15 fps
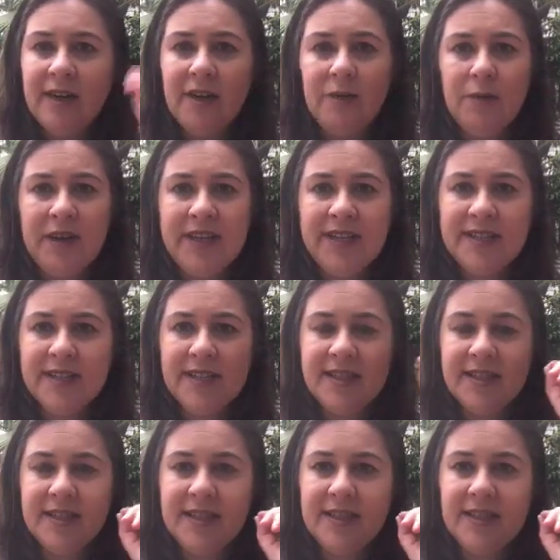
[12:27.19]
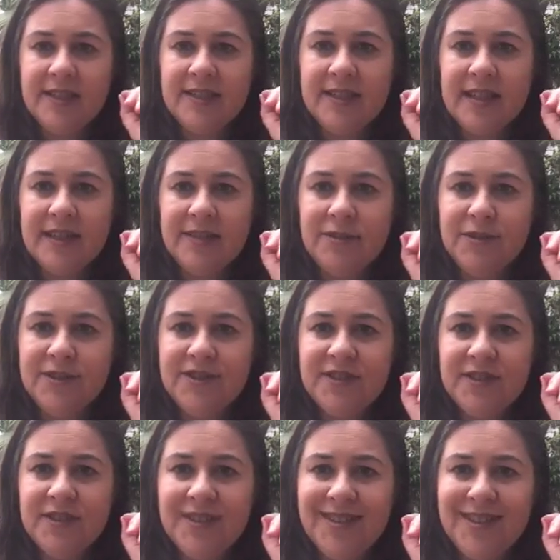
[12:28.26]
I went into the sales